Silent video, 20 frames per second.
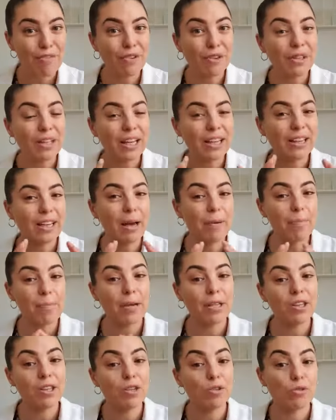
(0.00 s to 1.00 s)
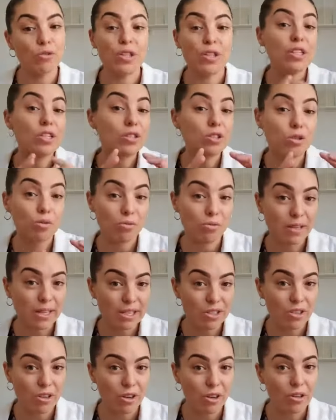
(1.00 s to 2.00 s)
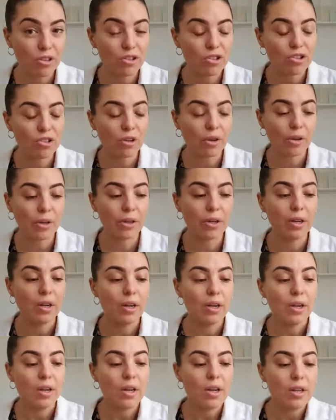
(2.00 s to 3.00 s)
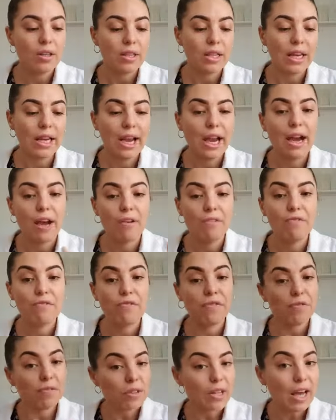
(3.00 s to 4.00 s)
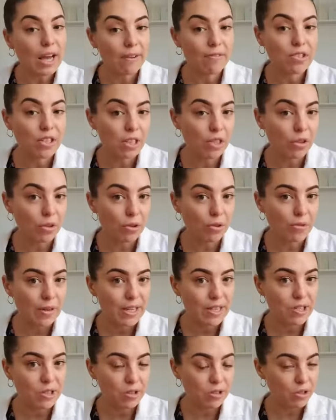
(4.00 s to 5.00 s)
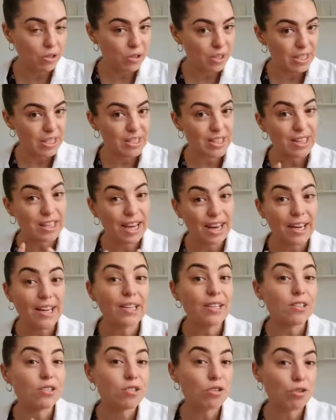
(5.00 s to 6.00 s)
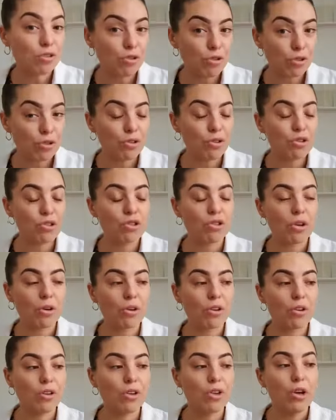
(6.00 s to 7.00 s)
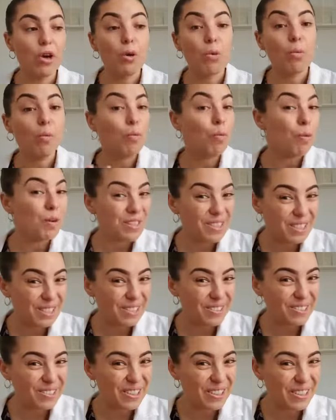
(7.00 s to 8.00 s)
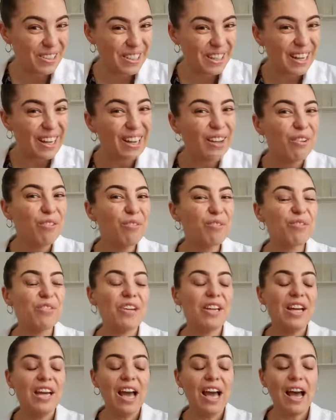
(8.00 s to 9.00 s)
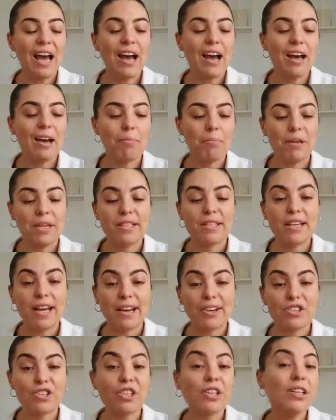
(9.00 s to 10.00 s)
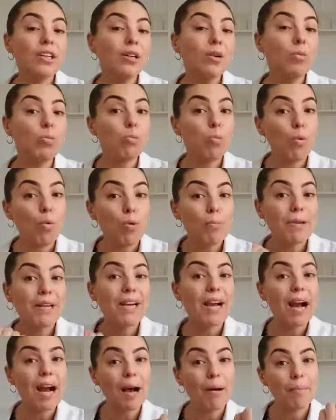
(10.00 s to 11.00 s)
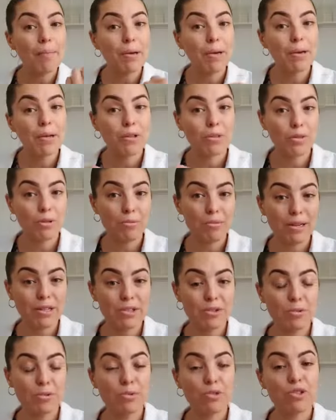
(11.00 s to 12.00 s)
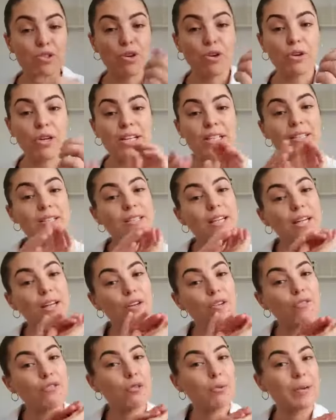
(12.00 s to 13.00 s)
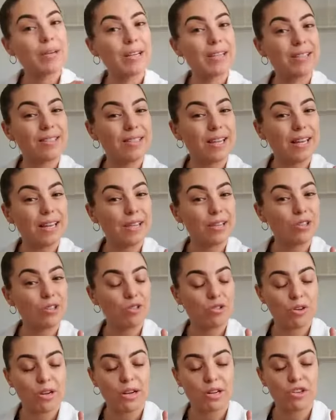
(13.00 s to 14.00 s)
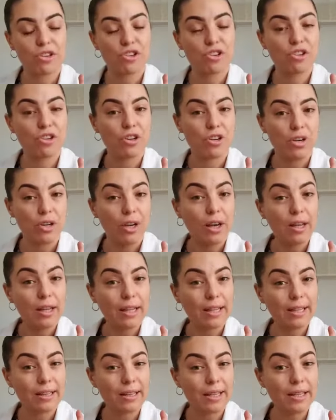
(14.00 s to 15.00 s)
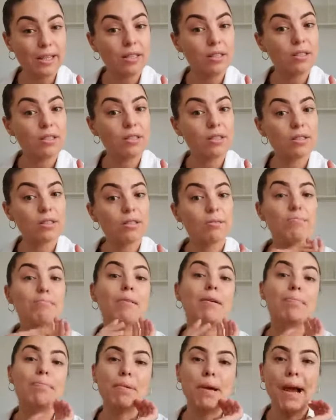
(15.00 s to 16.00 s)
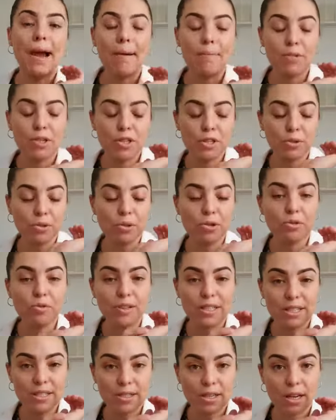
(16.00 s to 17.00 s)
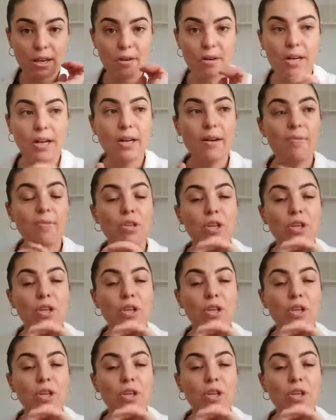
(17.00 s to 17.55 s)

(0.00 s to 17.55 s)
feel like that, but this is the research. So they have done a lot of research on this, and that is the truth. So what's the alternative? It's actually warming up your muscles. So instead of doing a static stretch like this, perhaps it's on your wrist area,